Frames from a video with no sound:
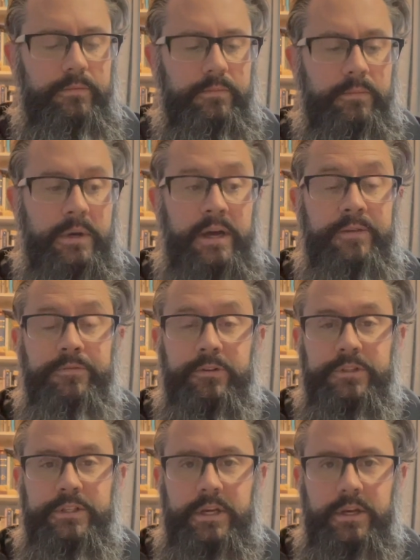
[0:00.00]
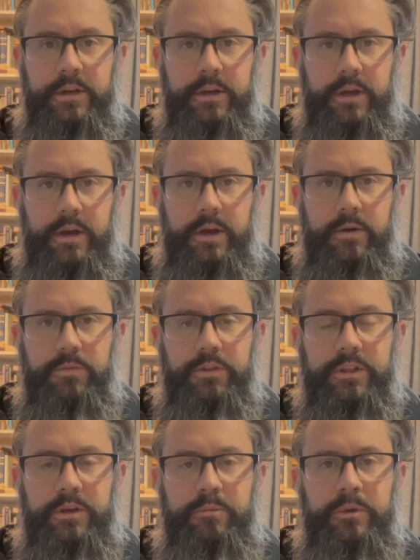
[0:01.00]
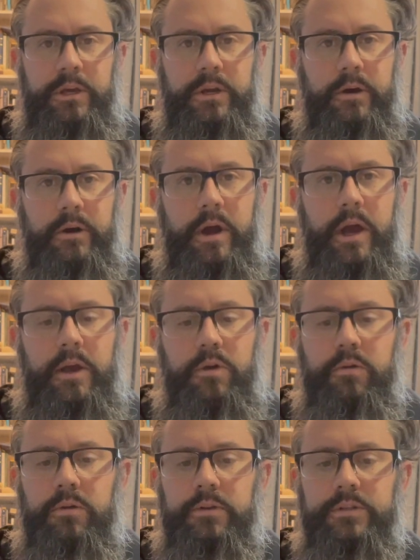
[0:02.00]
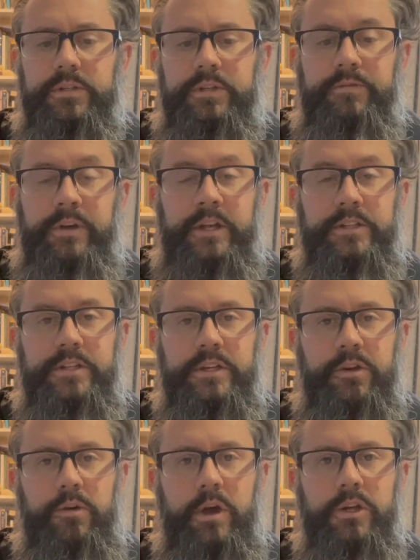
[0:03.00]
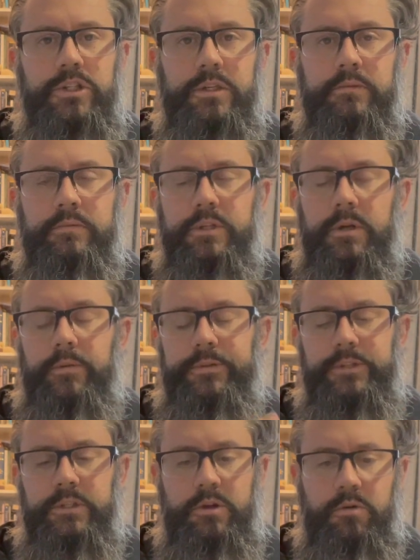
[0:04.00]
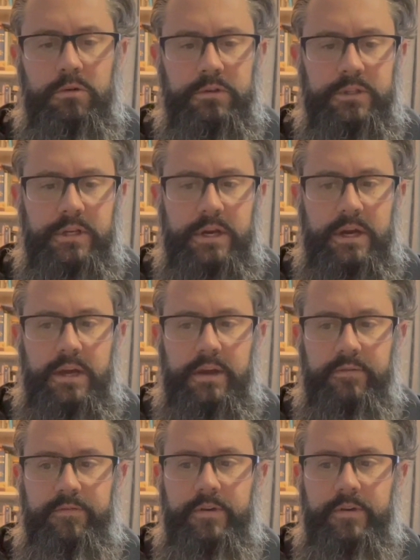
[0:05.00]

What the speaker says: my first day with the PRI course, Advanced Integration. So this is a course that I have